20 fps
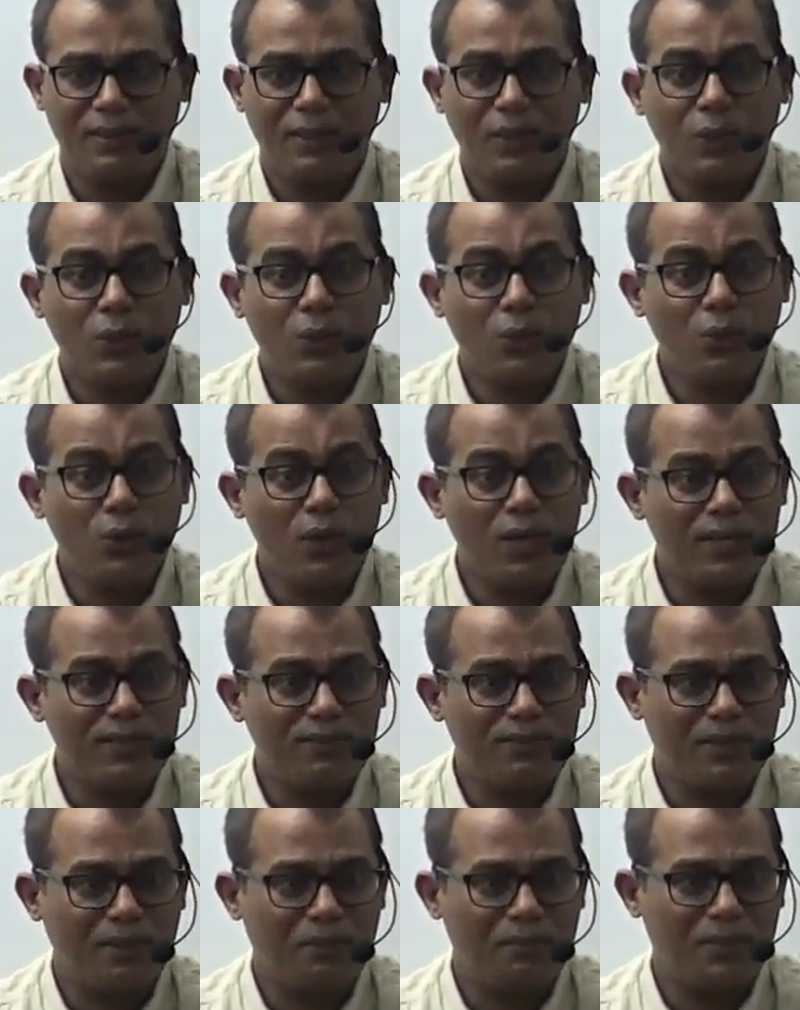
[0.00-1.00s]
rural
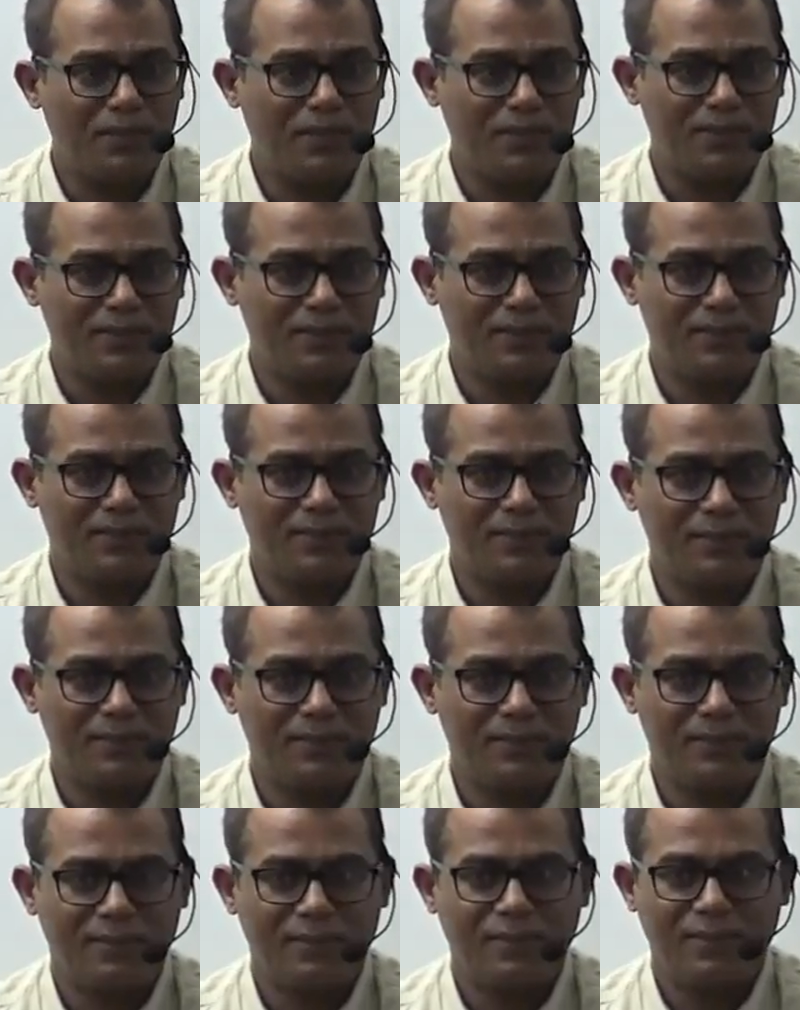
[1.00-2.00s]
development,
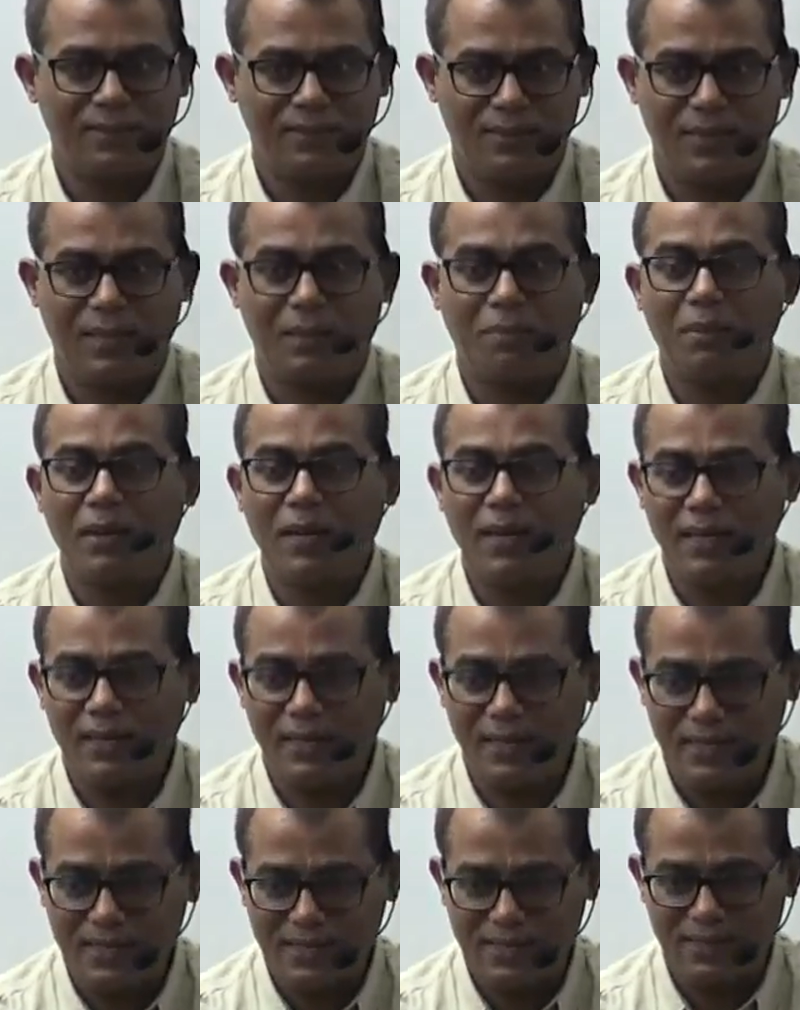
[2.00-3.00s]

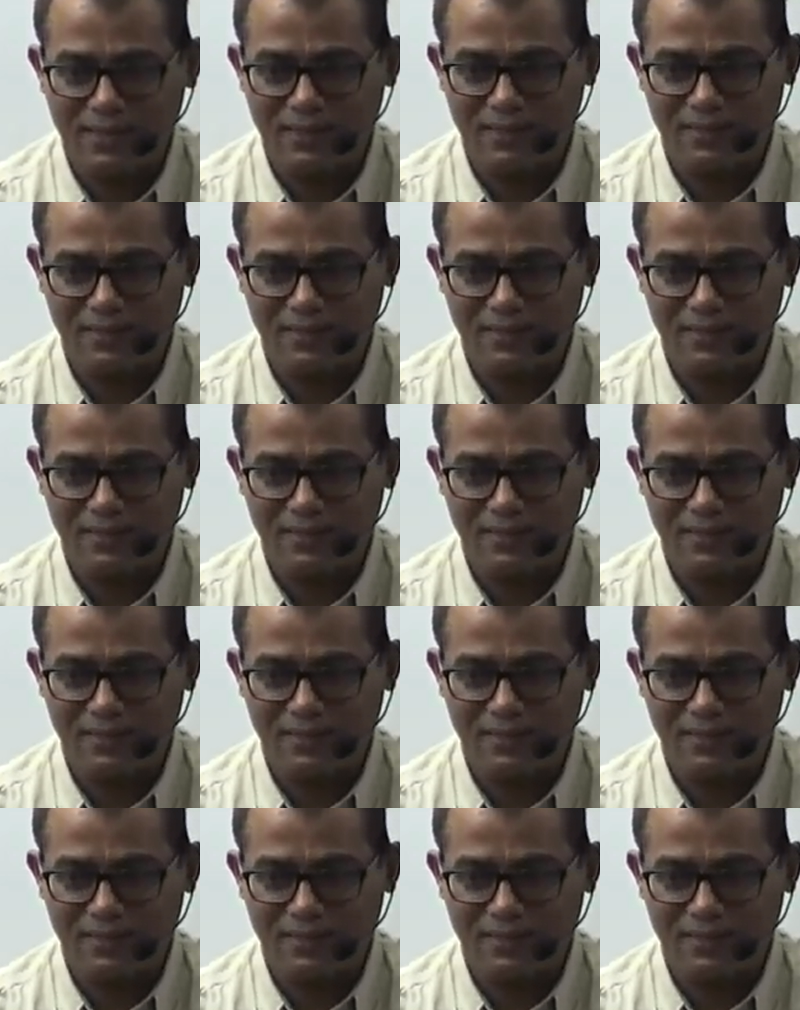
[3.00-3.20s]
urbanization,